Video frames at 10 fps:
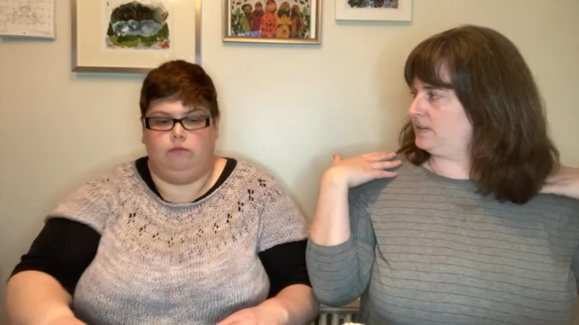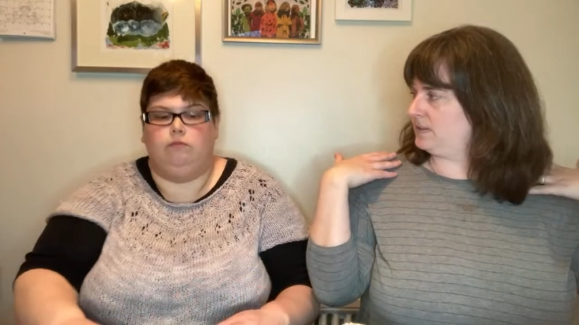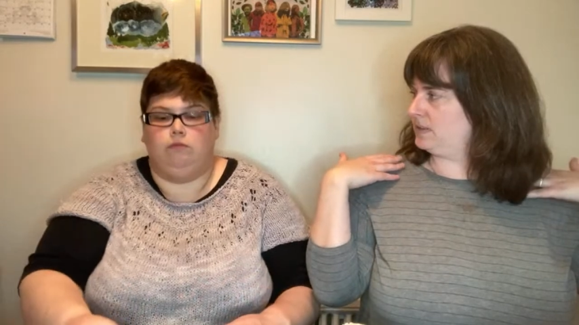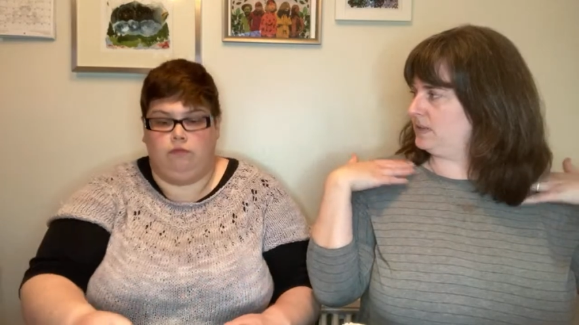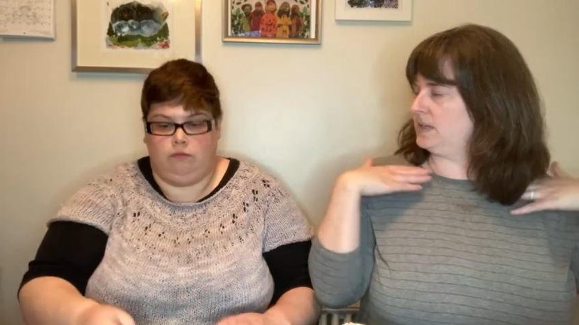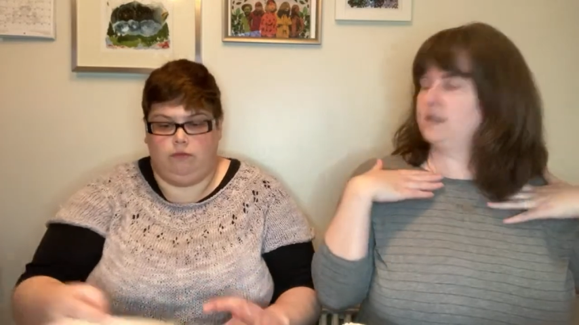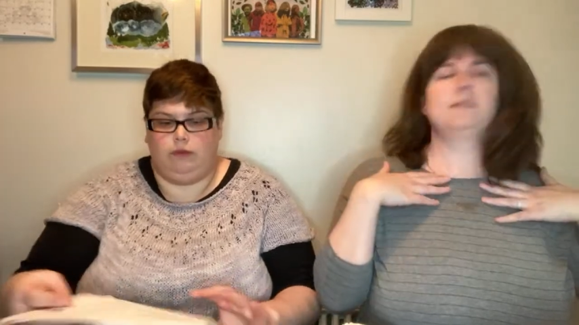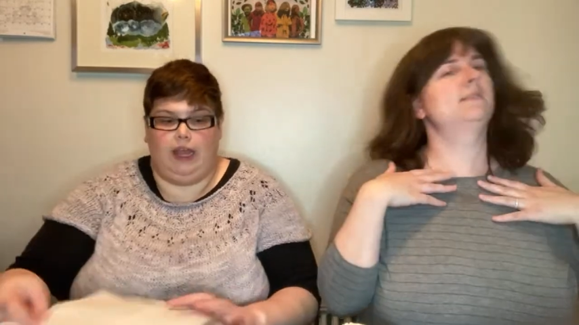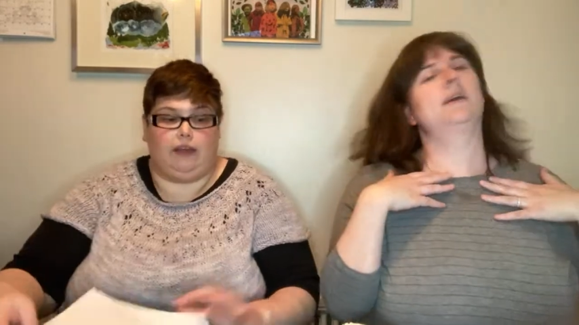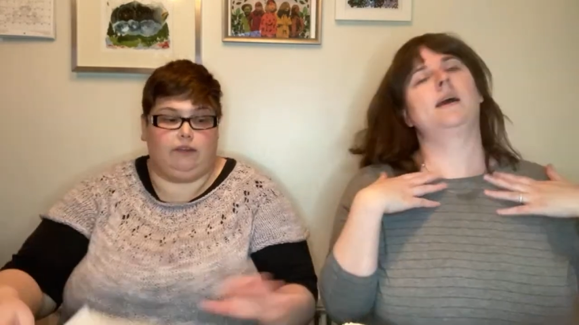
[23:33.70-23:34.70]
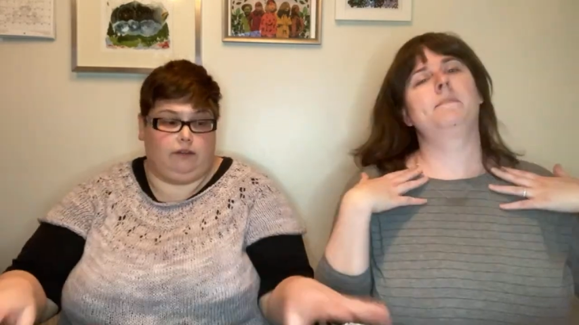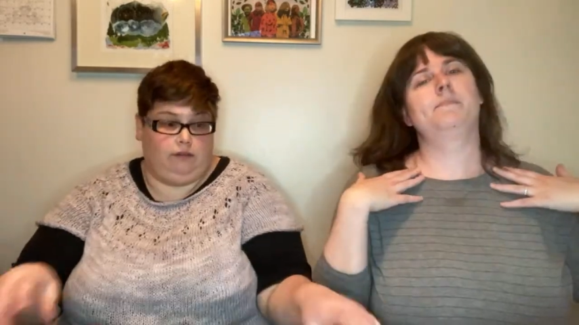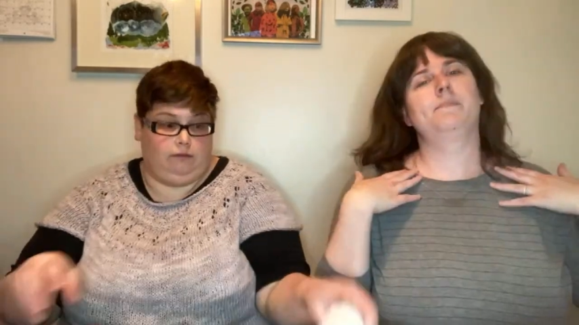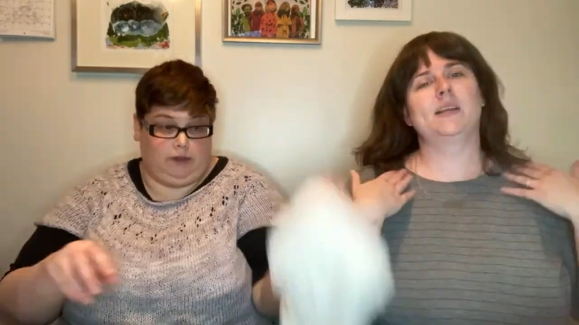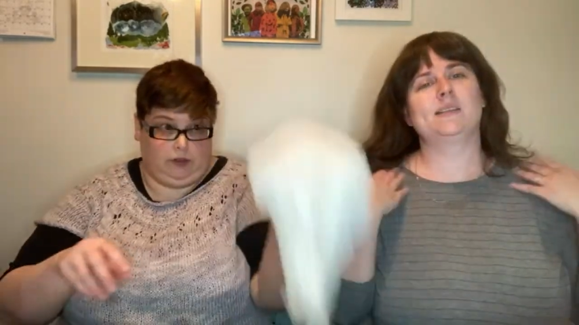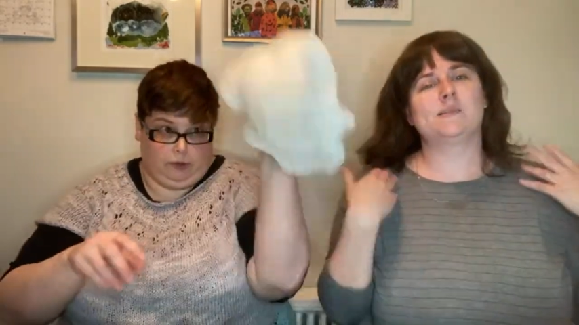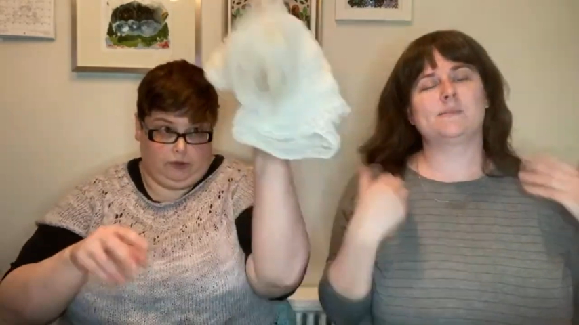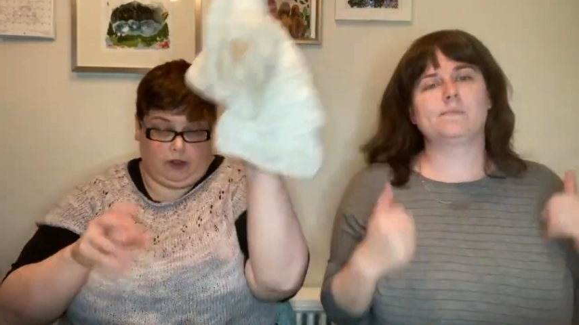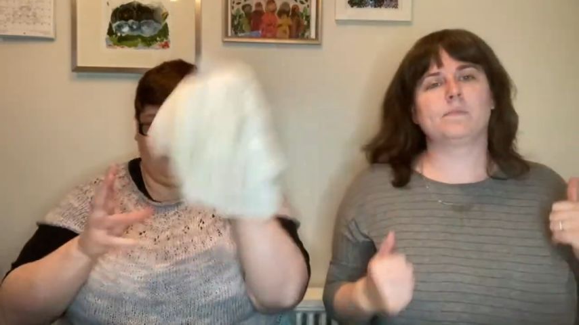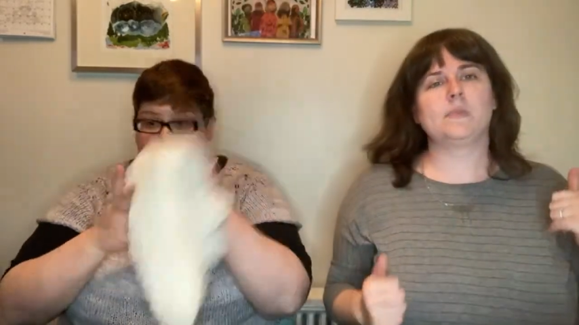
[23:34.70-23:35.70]
Speaker 1: Mm-hmm. It's, yes. Um, it's we
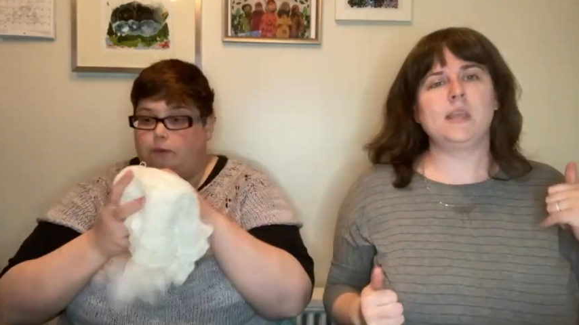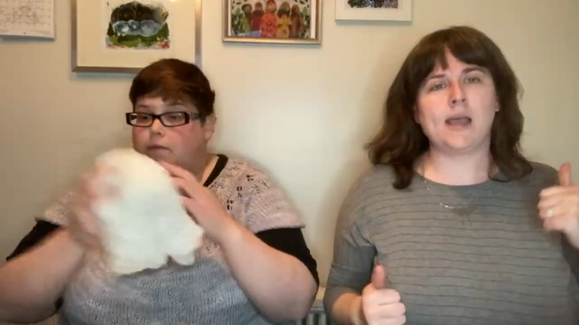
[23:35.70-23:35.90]
saw on this one.